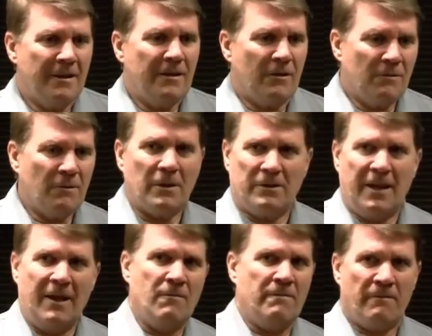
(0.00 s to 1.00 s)
you know, with
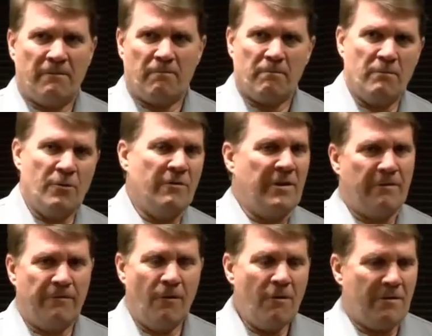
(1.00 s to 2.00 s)
that
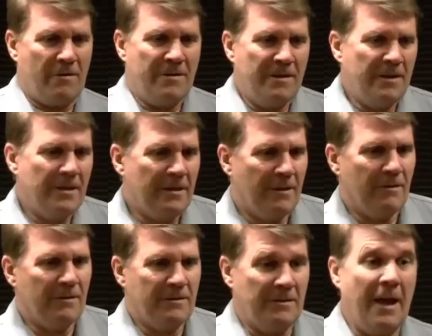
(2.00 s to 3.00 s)
moving forward.
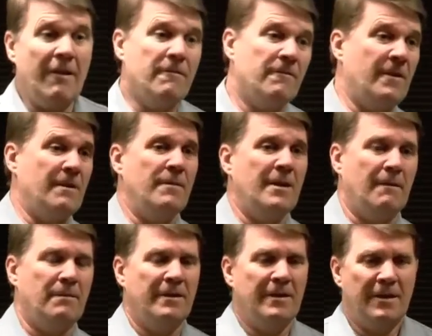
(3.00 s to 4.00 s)
Now it freed me
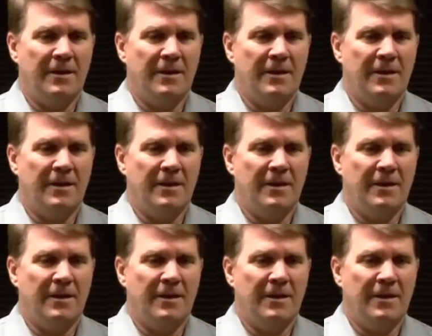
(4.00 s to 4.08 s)
up.